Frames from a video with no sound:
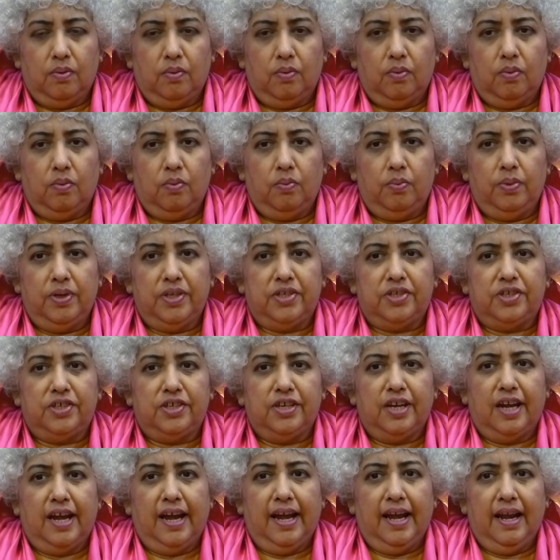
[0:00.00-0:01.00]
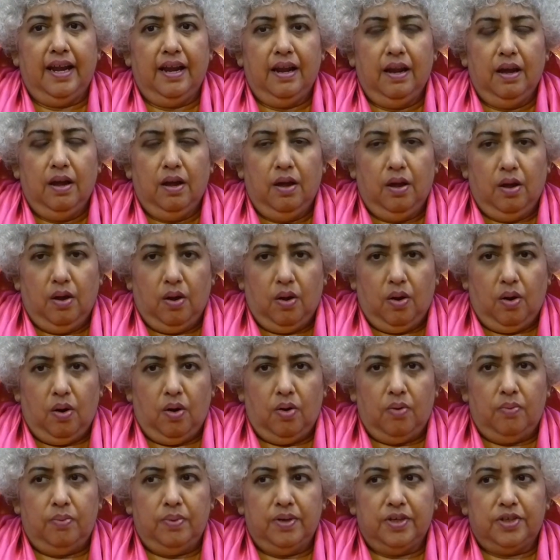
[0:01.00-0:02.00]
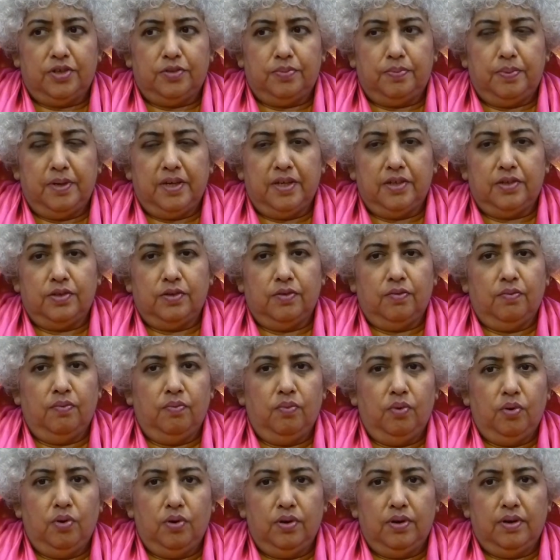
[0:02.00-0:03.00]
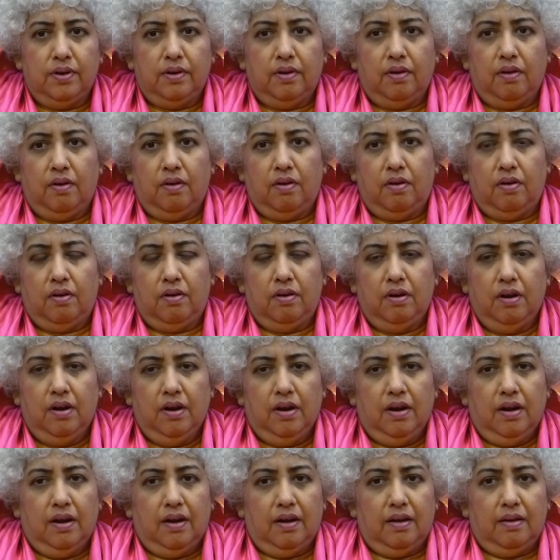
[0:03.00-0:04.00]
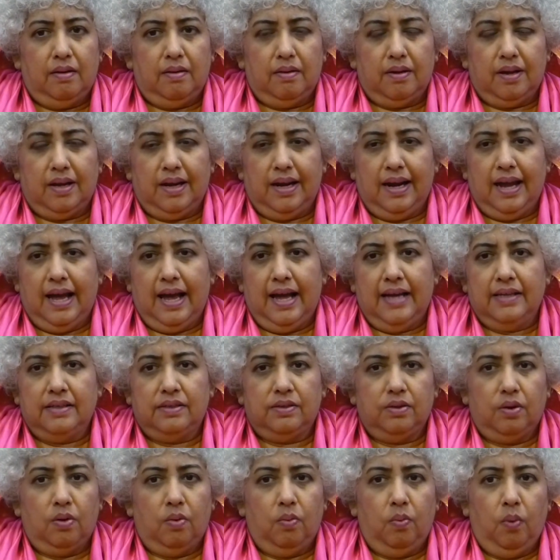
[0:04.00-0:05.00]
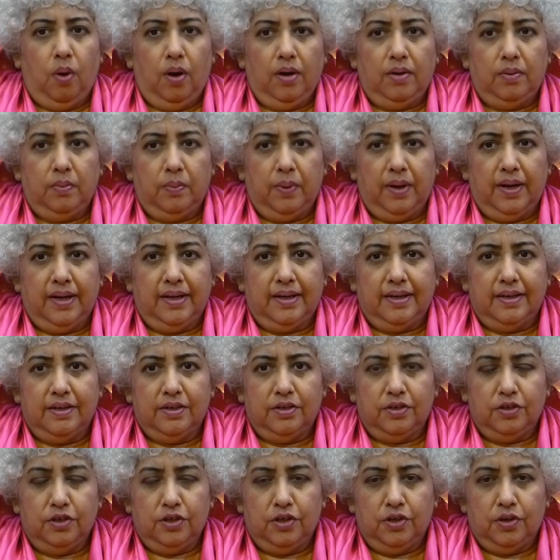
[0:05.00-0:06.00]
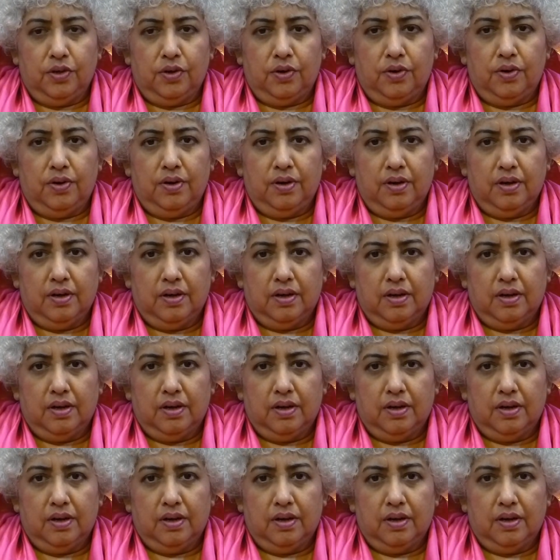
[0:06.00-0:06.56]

which nail or which piece of wood or glass or what went into your